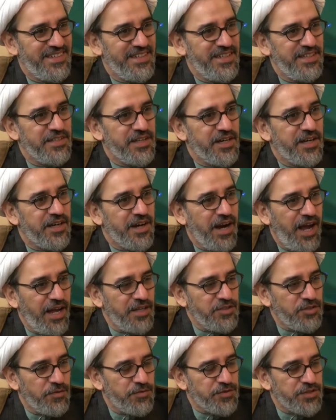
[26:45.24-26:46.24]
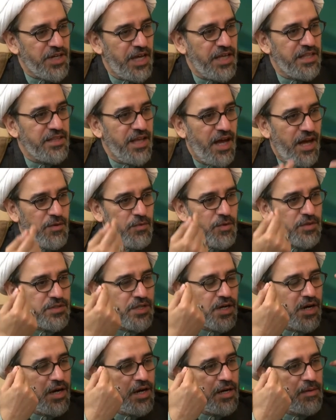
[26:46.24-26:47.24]
Allah. The cries of shaitan was
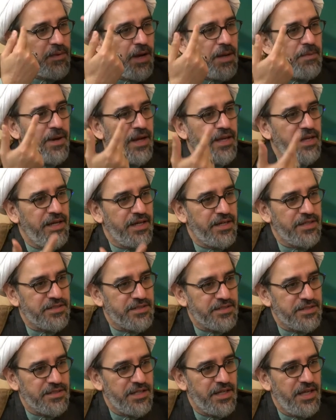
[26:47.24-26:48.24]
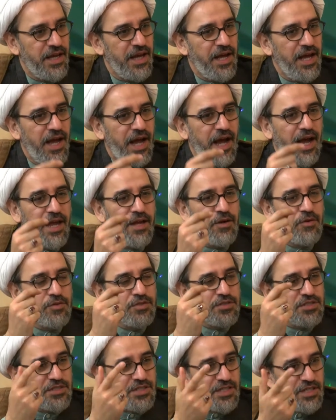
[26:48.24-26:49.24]
heard by my ears. I could
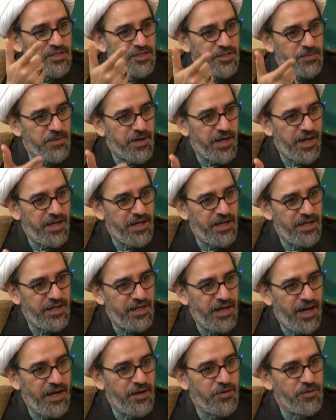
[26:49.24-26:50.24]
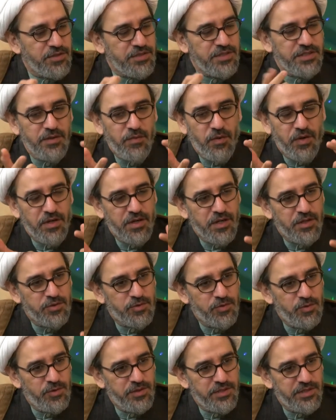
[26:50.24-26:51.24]
see Jibra'il. I could see what
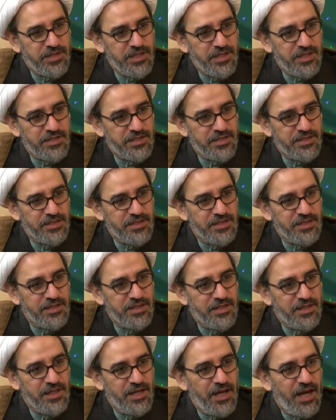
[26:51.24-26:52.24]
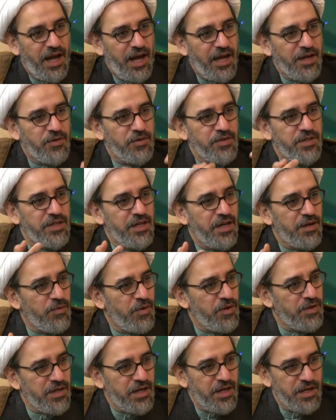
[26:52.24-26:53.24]
Rasul sees. I could hear
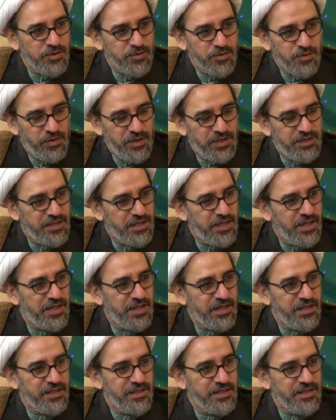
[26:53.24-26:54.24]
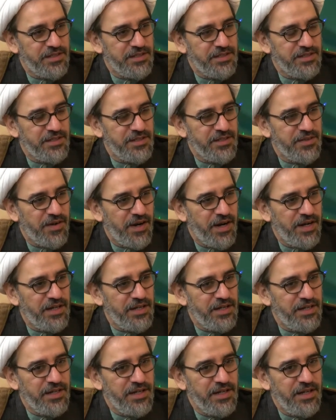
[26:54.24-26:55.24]
what Rasul is hearing, right?
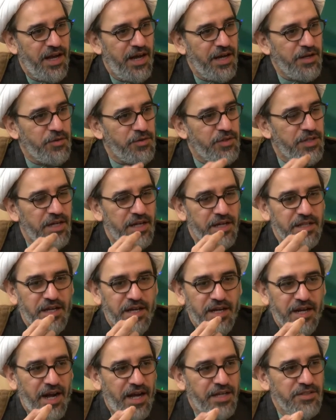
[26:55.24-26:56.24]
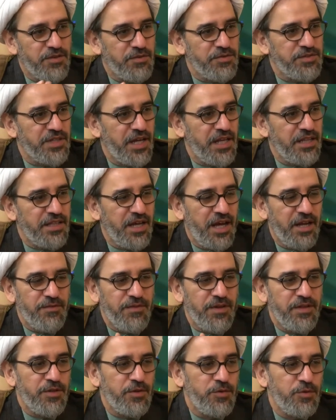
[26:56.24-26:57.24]
I could hear the cries of shaitan
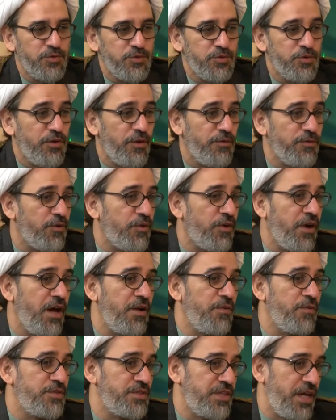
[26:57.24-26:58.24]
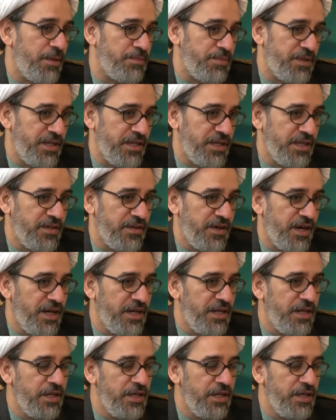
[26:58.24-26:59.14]
when the nuzul of Quran was happening, right?